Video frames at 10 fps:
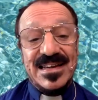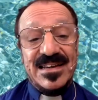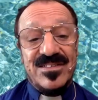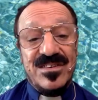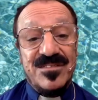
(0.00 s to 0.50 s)

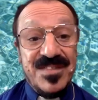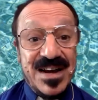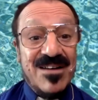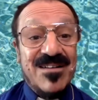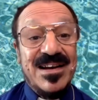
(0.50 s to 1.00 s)
It's a
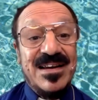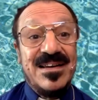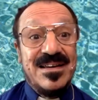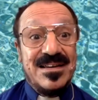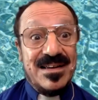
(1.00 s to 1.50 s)
very
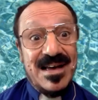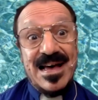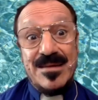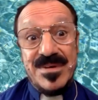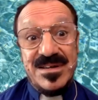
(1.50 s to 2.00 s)

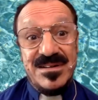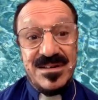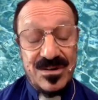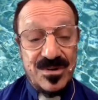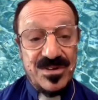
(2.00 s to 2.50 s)
common
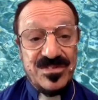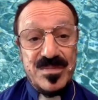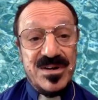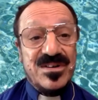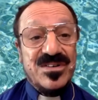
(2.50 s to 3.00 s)
A Course in
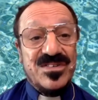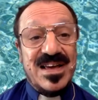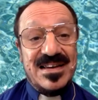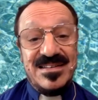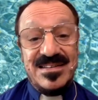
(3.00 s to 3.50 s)
Miracles
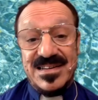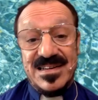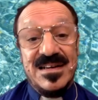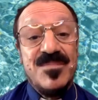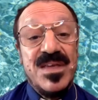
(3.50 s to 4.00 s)

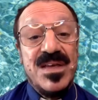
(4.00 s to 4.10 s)
idea.